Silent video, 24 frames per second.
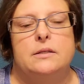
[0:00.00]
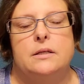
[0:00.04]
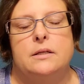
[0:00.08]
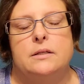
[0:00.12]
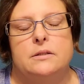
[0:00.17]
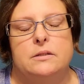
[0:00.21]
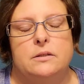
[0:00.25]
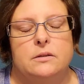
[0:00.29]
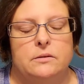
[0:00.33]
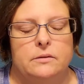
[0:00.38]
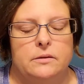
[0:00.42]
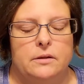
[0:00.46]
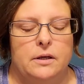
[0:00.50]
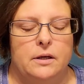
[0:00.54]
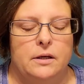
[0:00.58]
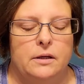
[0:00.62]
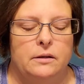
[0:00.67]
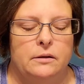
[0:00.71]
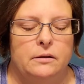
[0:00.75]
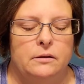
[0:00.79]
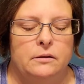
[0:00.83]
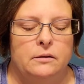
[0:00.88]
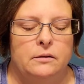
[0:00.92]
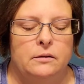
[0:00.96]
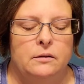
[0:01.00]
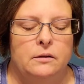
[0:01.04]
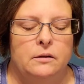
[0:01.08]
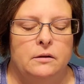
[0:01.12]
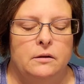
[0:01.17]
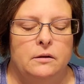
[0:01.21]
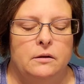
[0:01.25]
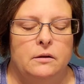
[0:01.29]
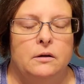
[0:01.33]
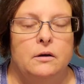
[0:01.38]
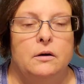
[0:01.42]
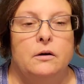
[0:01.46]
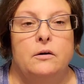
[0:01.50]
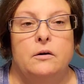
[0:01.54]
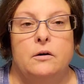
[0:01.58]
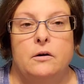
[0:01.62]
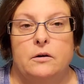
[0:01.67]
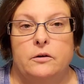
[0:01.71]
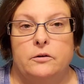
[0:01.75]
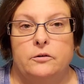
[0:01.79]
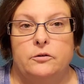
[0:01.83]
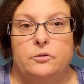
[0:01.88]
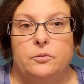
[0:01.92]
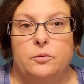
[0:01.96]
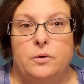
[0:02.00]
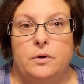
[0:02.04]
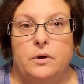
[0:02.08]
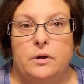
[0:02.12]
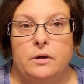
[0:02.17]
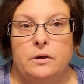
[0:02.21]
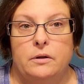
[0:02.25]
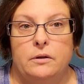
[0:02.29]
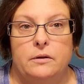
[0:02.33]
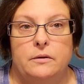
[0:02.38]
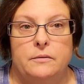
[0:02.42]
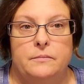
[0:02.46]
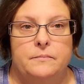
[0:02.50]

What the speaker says: 10 till 9 on August 20th.